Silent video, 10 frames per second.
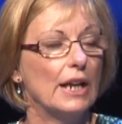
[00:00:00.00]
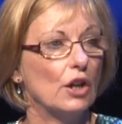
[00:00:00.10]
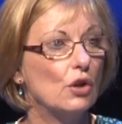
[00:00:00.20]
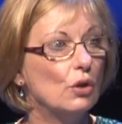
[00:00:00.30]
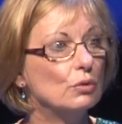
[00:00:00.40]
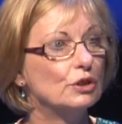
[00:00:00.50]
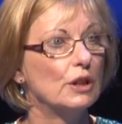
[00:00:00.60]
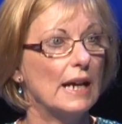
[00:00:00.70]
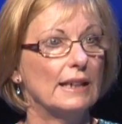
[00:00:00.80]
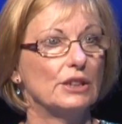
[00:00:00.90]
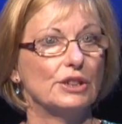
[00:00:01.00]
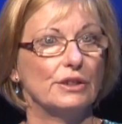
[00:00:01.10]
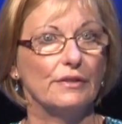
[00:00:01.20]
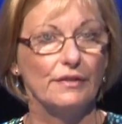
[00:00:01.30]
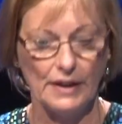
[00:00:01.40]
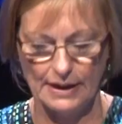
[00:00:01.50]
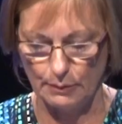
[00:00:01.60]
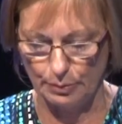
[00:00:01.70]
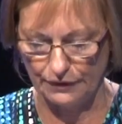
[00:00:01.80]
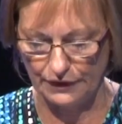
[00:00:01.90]
and a call to action for
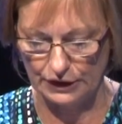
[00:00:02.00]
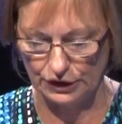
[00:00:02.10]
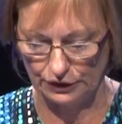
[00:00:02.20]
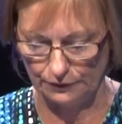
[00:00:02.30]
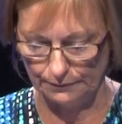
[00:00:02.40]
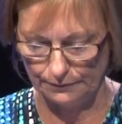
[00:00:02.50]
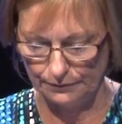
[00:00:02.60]
our profession.